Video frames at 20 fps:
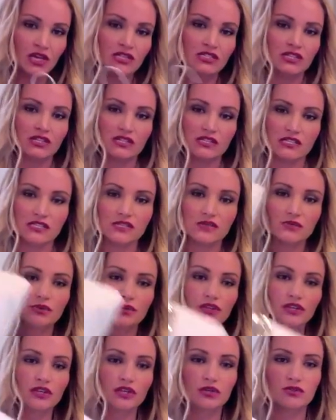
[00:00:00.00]
So this is a
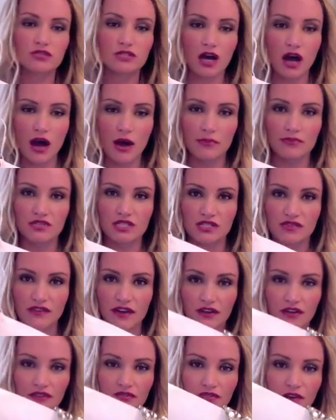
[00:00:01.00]
really cute top. Just
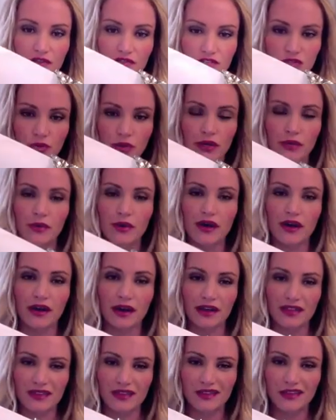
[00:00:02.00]
found it Forever 21. I
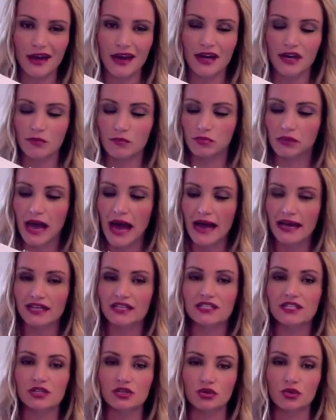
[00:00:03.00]
think they had it in black
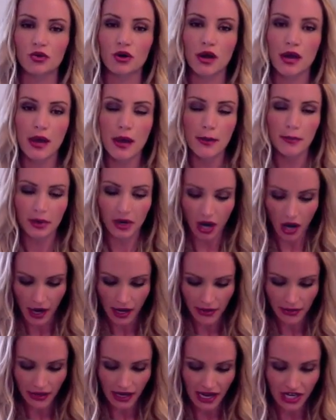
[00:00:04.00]
too. But
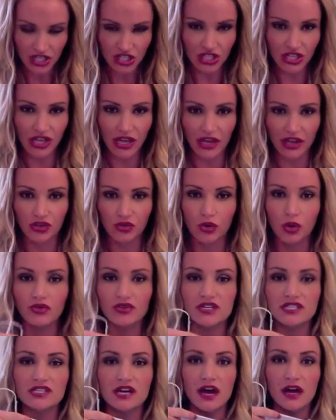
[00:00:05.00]
I would actually like throw
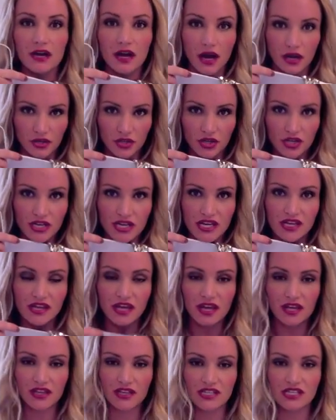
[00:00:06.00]
this on underneath
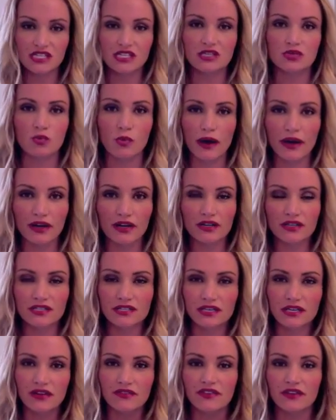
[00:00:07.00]
this sweater
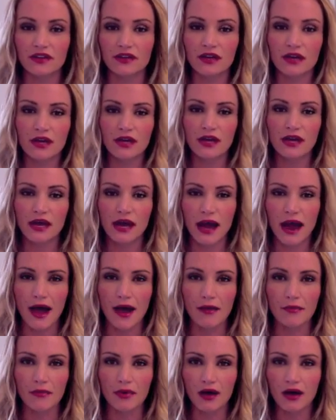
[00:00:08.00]
to give it
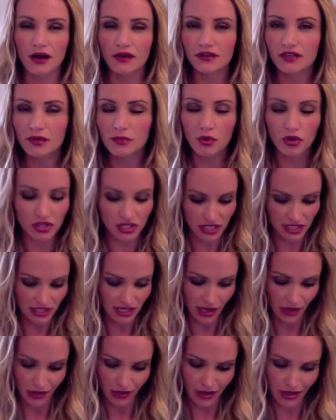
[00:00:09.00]
a little more
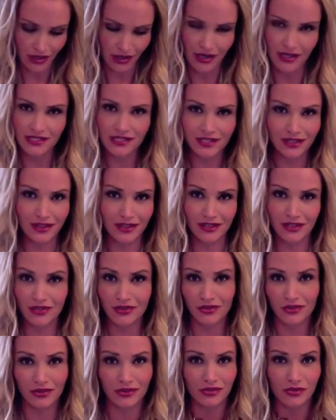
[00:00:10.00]
detailing. And I still think
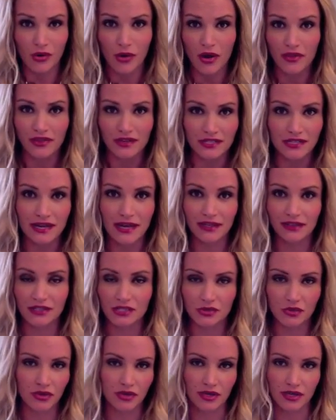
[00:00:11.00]
you could throw on this
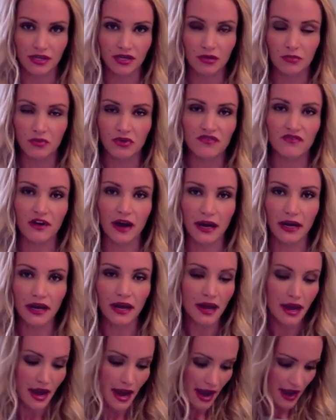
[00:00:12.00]
necklace with it and it'd be fine.
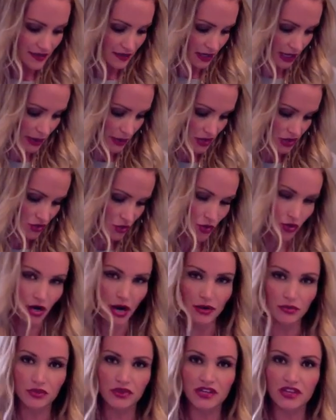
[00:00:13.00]
And then I would throw it
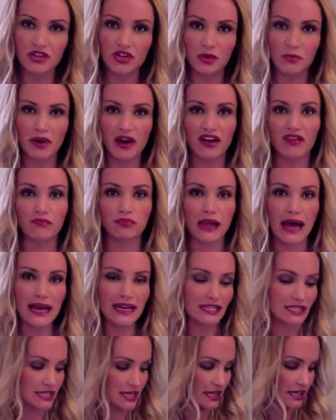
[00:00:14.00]
on with either a pair of black
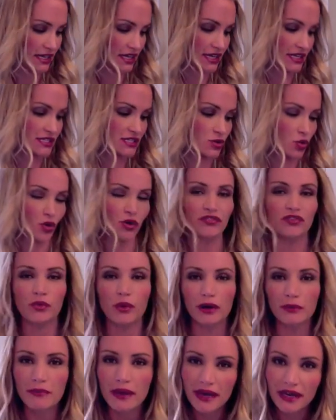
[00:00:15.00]
skinnies, or if you
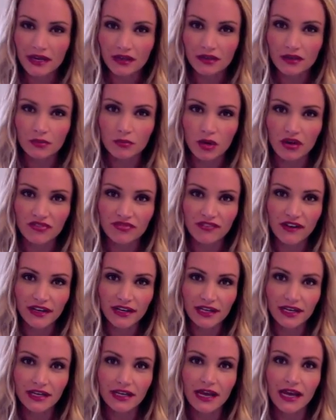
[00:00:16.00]
want to make it a little more
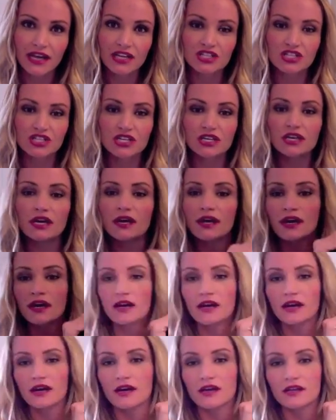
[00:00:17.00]
funky and edgy,
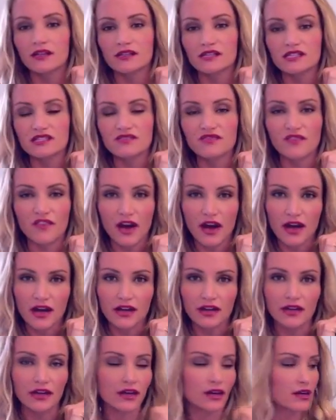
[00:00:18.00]
these
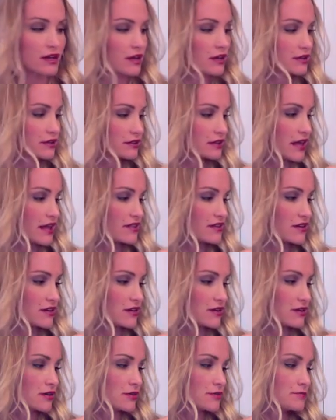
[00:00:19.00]
fun
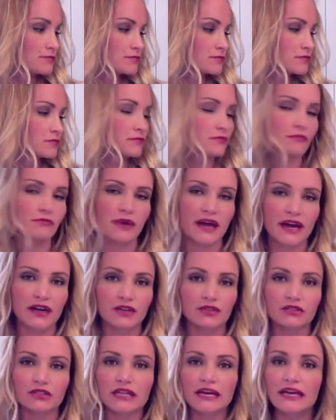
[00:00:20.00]
leather
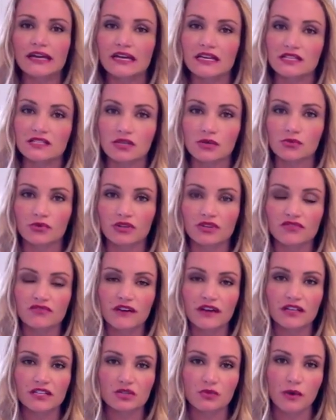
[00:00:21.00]
paneled leggings are really
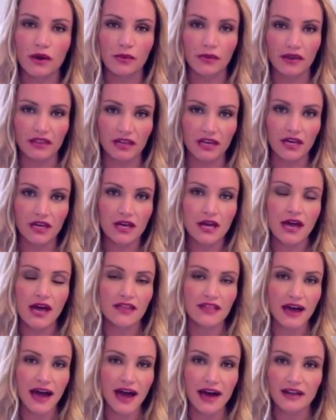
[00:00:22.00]
fun to wear with it.
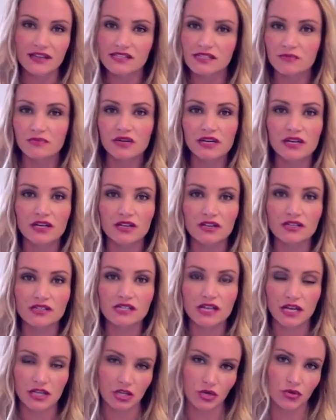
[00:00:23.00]
That, some heels,
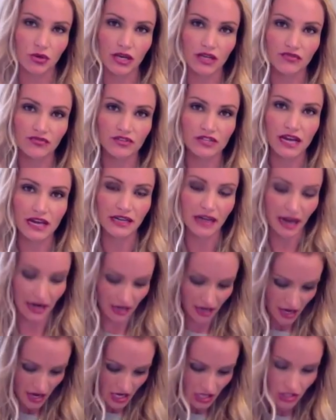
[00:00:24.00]
and you're ready for date night.
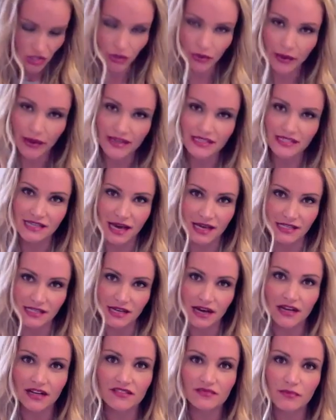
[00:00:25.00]
So anyways, that's
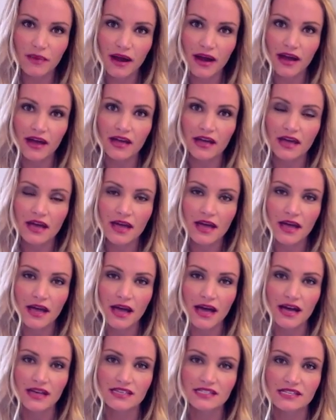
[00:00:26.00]
kind of my
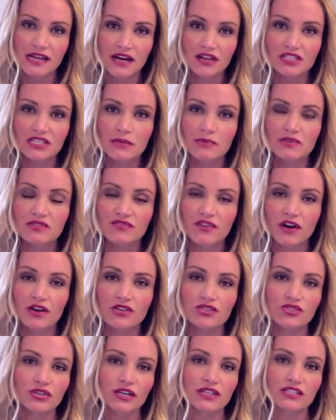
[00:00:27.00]
style tip as far
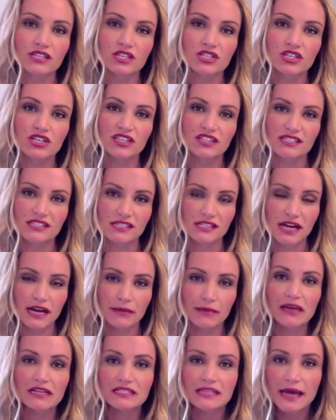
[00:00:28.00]
as transitioning. This is kind
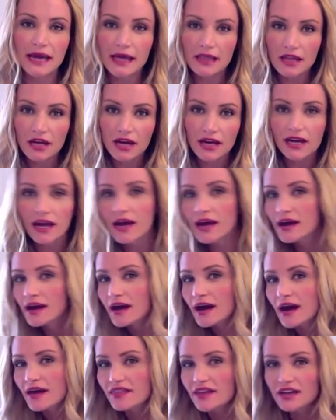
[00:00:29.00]
of my day look
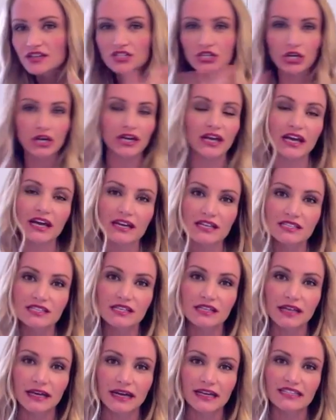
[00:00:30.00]
and then turning it
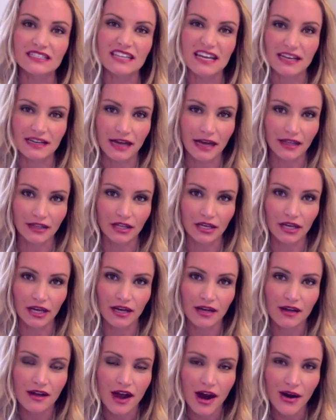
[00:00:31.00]
into like a date night look.
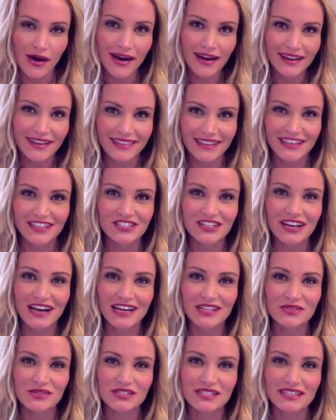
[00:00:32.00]
All right, thanks you
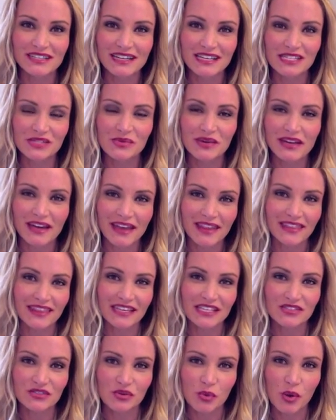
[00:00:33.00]
guys. We'll see you next week, and
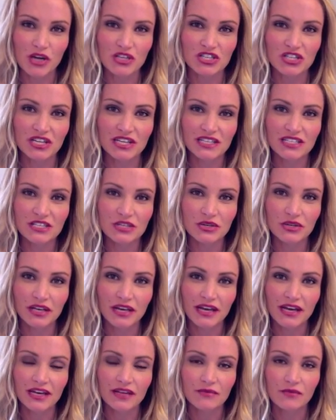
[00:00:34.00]
thanks for watching and tuning
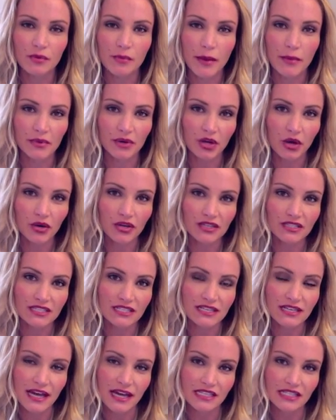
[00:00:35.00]
in. Remember to go to
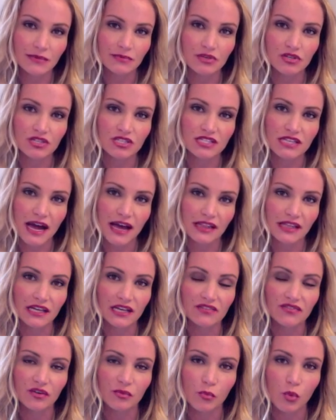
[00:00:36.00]
DKW Styling
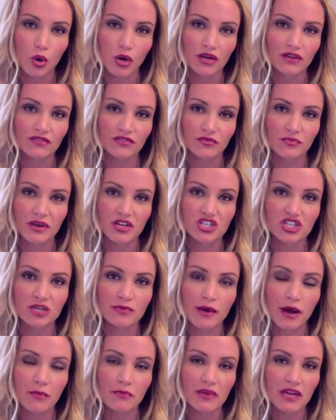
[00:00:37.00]
for more information
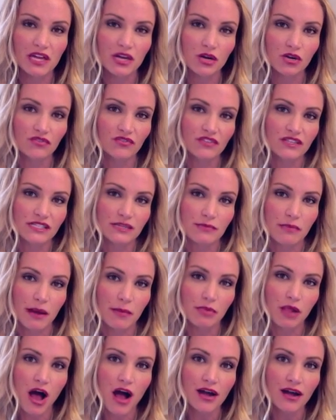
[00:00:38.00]
about me or visit my
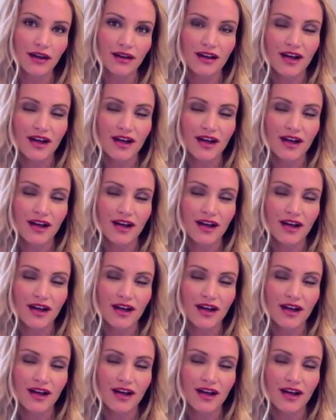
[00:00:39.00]
blog.